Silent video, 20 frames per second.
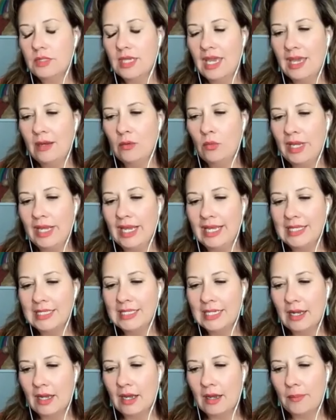and we
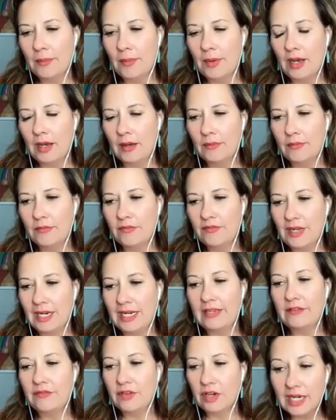ended up
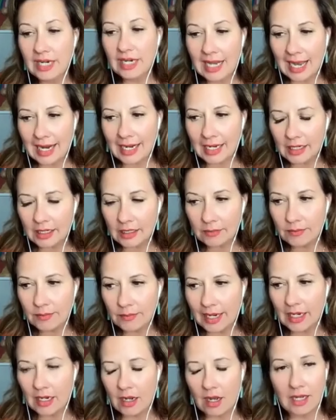feeling very guided
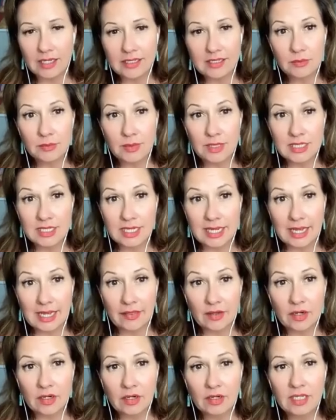by God to be
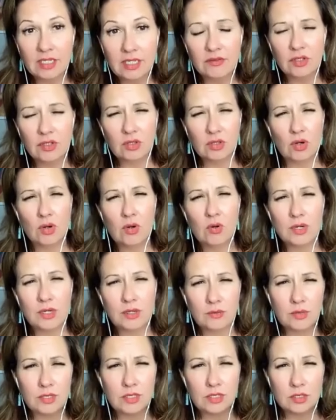together, even though
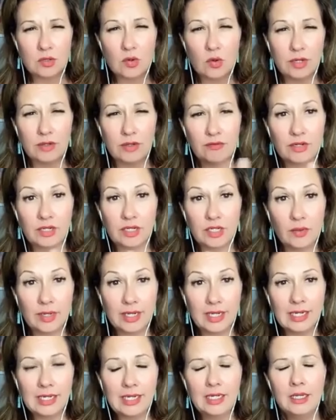it was going very
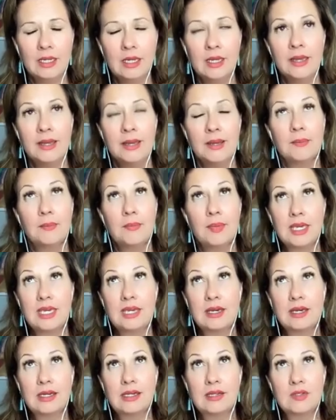quickly,
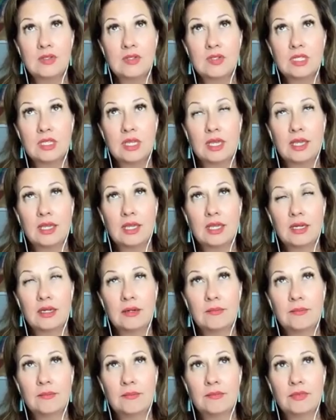because
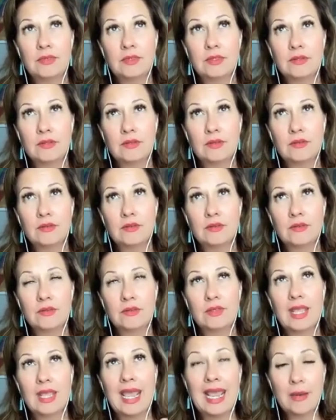in
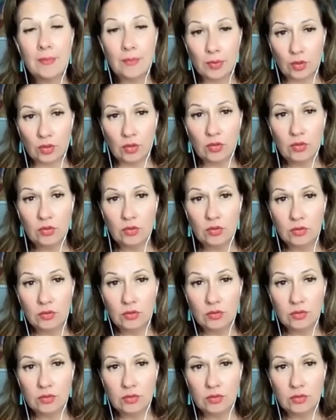April,